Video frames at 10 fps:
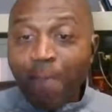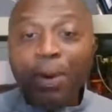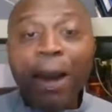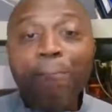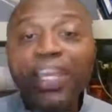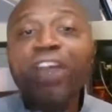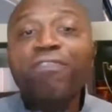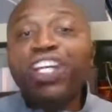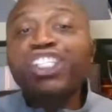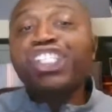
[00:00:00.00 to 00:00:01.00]
But be
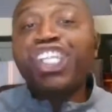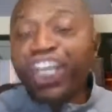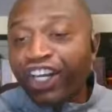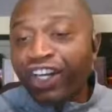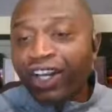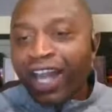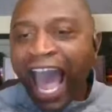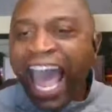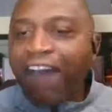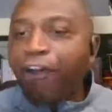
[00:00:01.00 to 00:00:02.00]
of good cheer.
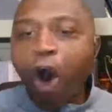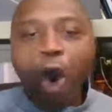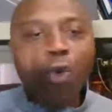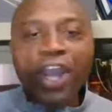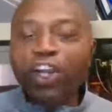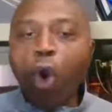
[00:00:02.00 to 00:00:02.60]
I have already